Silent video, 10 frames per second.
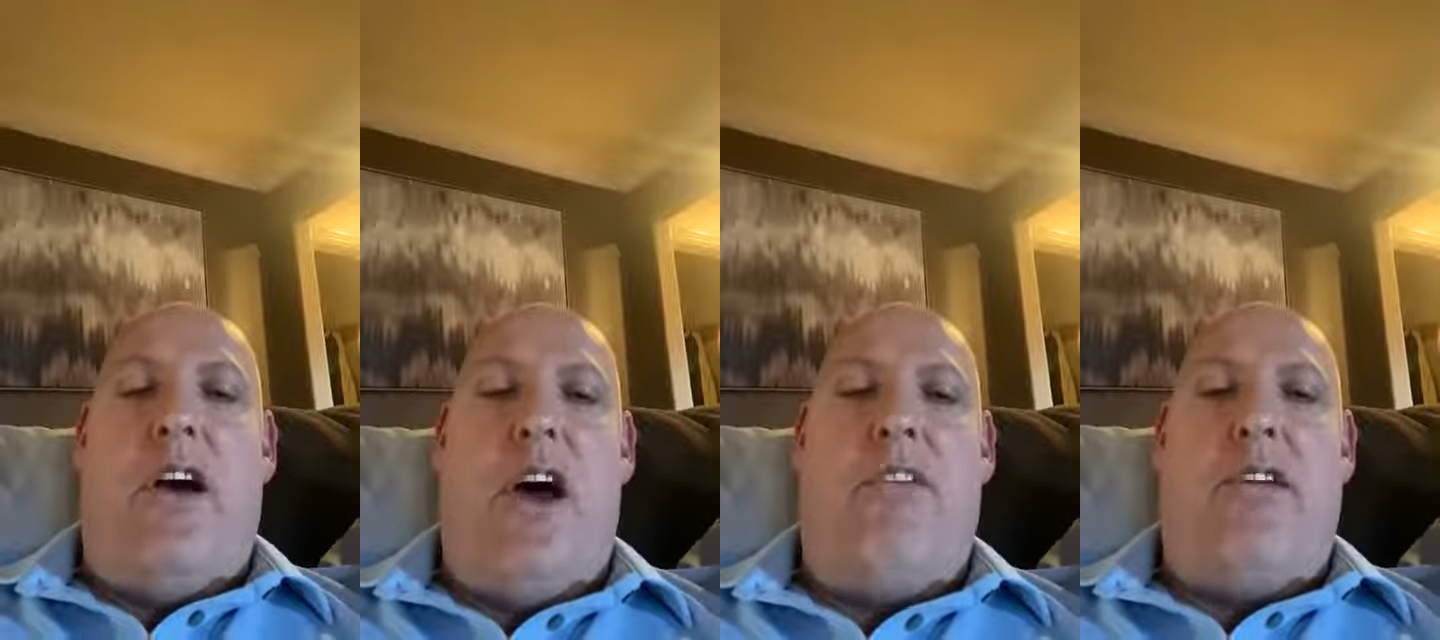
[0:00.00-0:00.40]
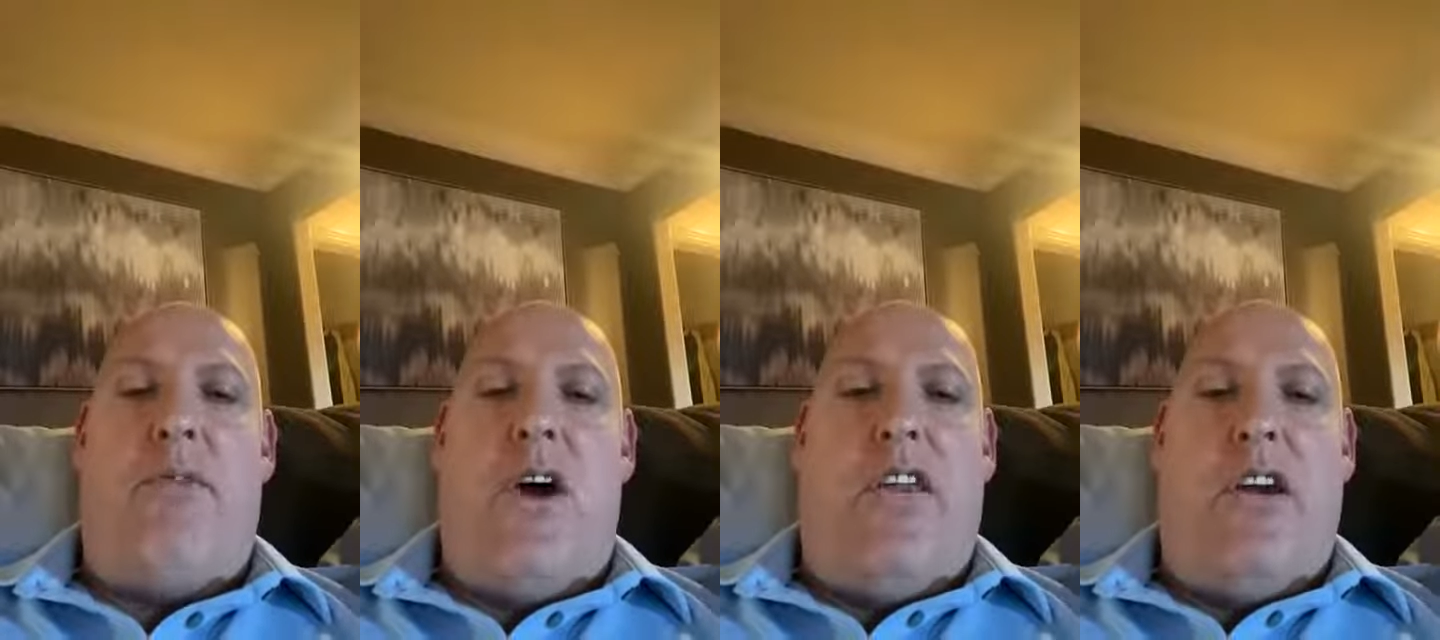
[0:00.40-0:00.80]
I wasn't
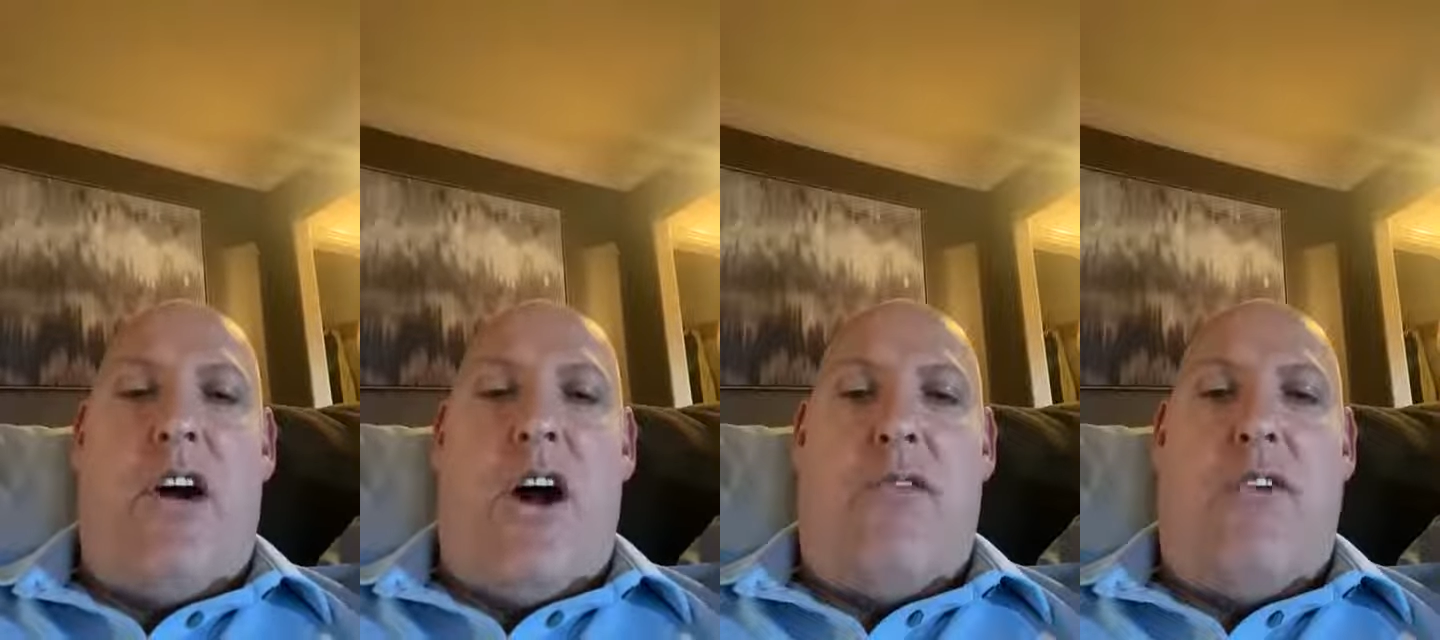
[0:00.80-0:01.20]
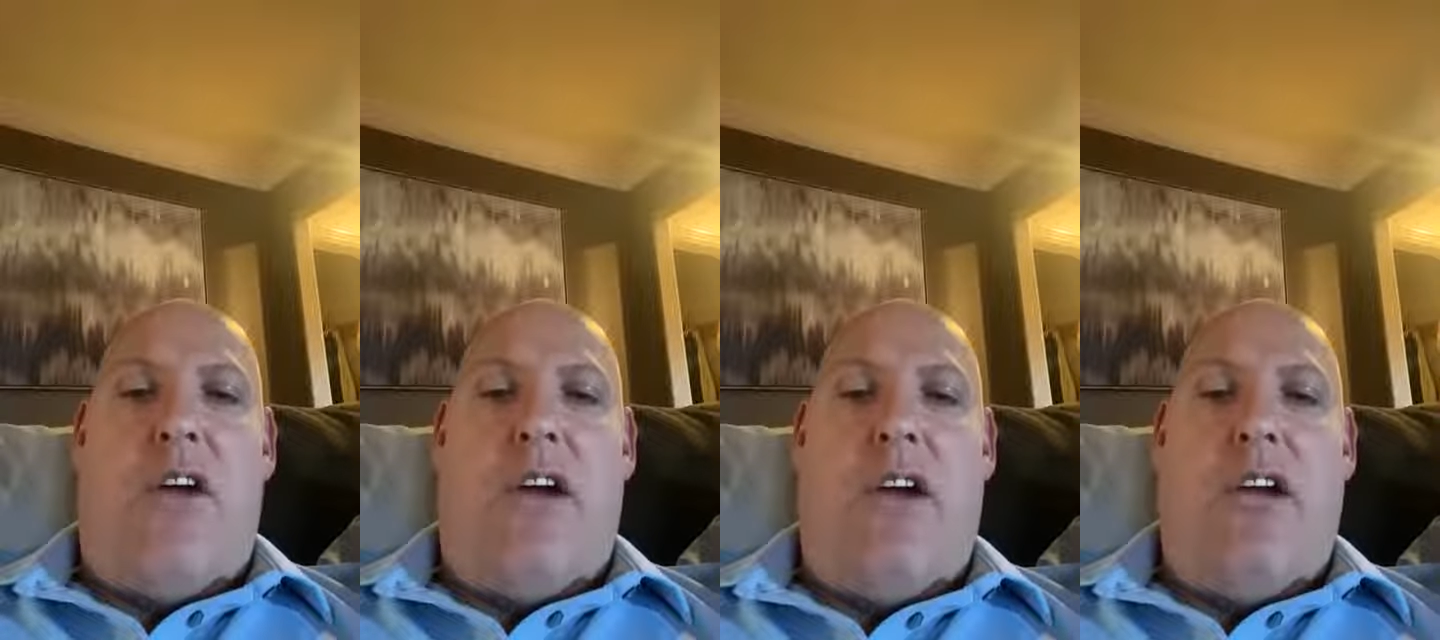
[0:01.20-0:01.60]
part of the
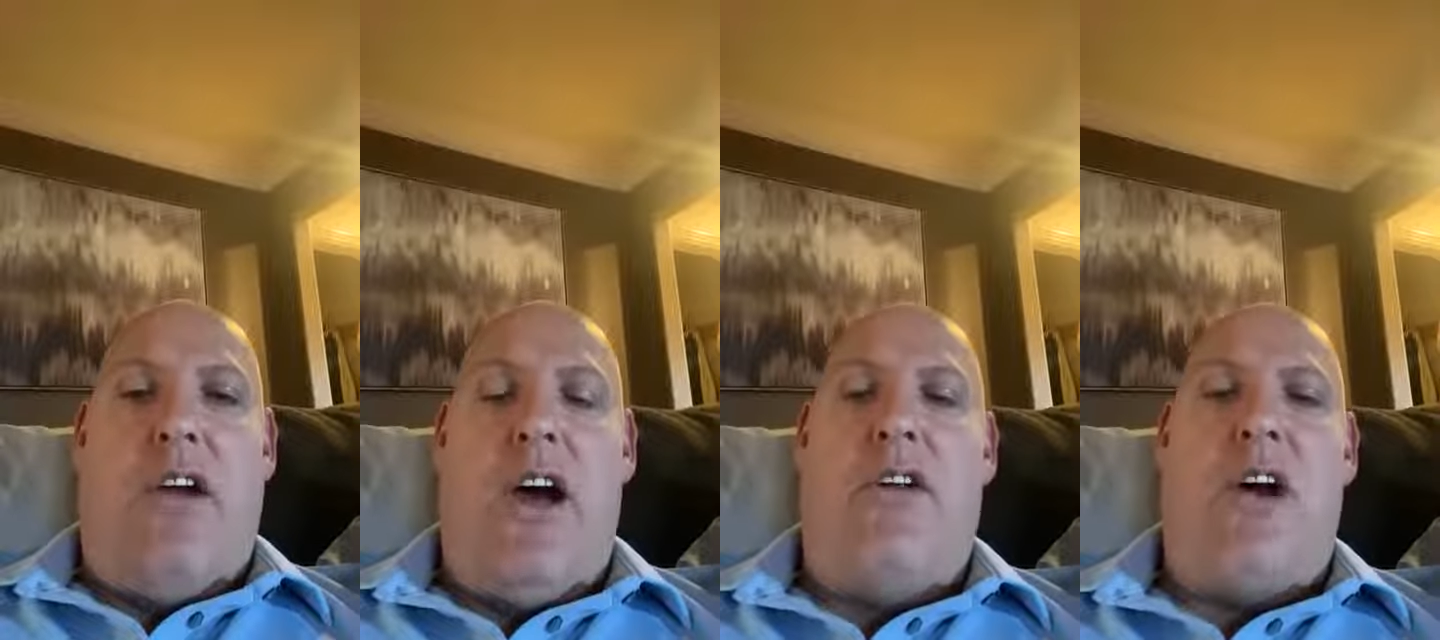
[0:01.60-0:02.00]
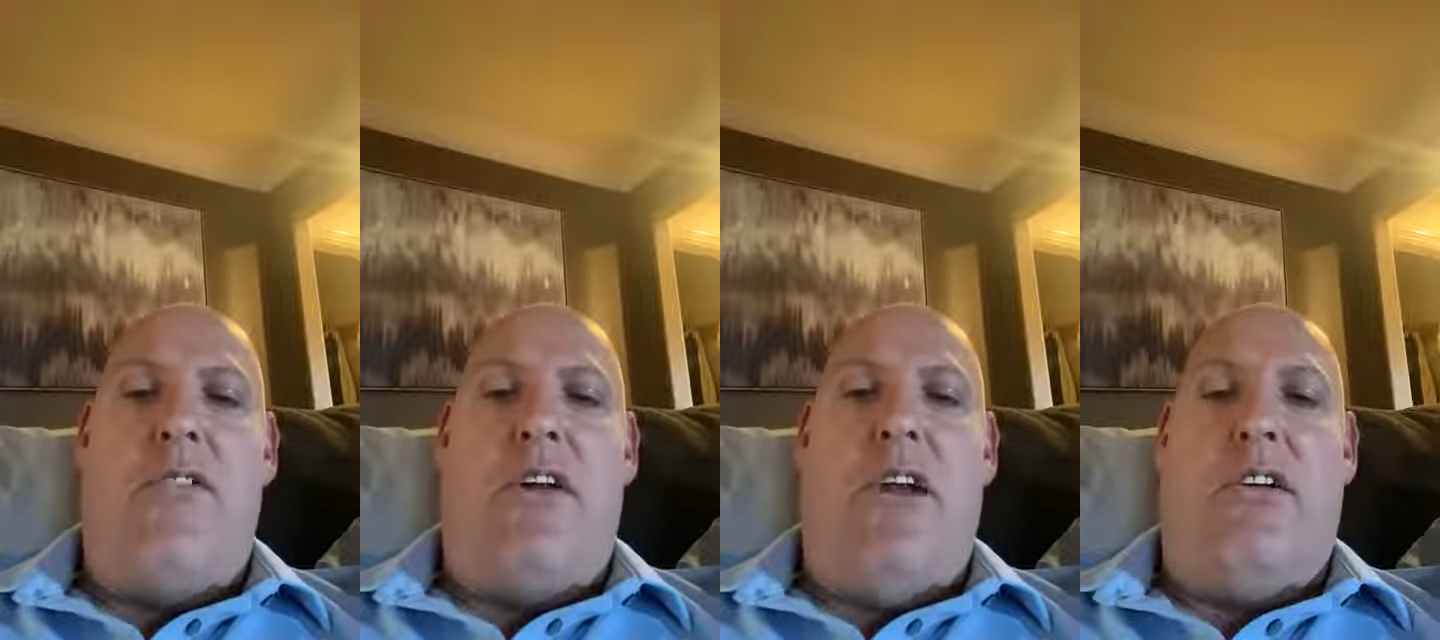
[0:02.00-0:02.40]
convoy. Yeah, I
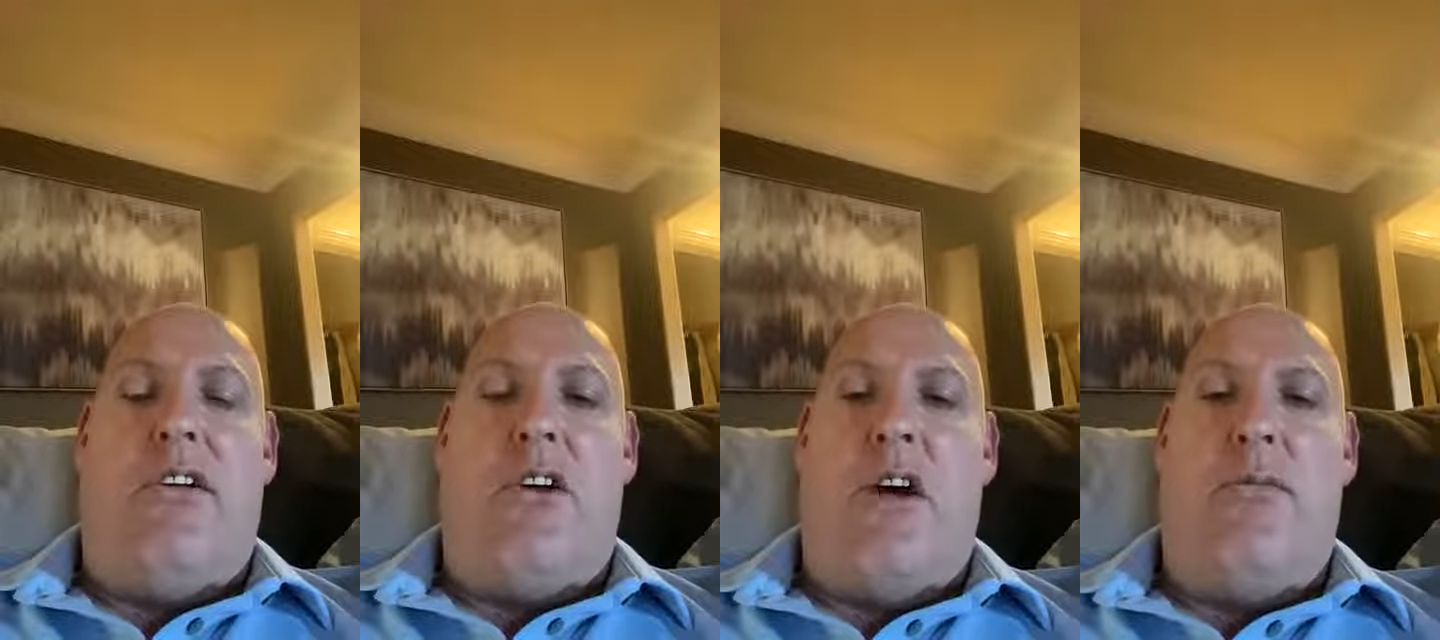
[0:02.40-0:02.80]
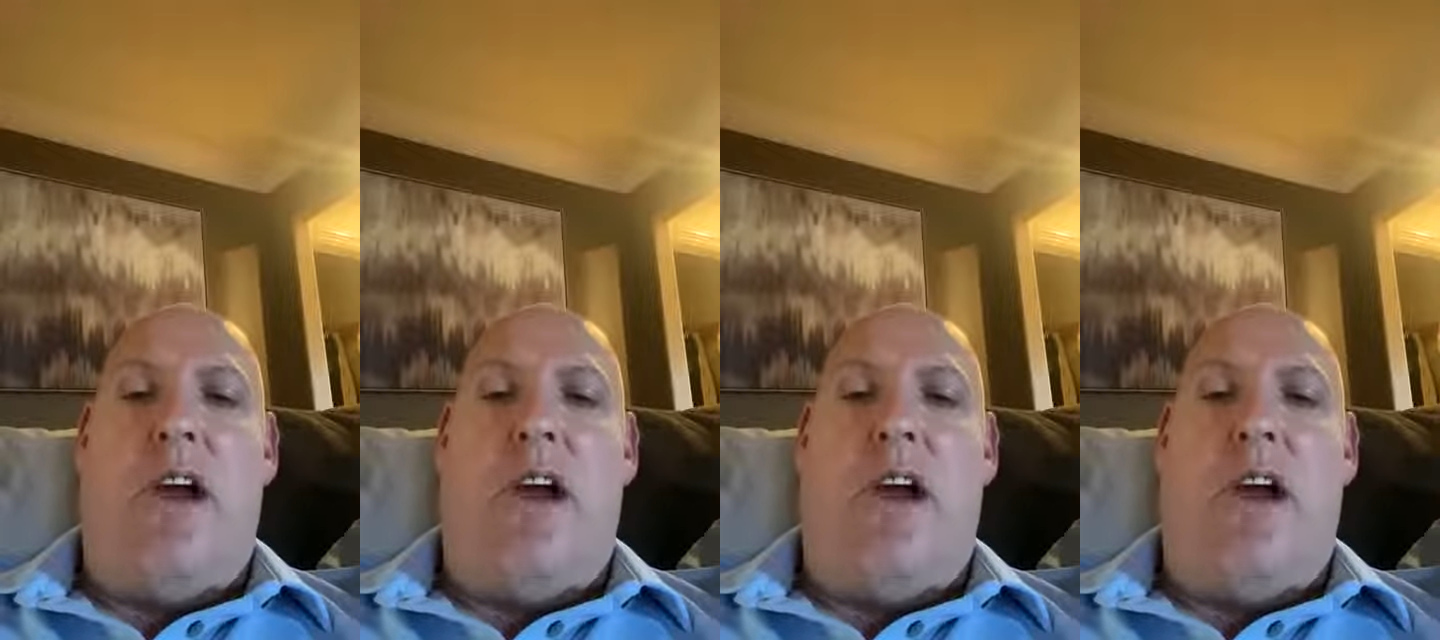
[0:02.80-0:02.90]
drive a diesel truck,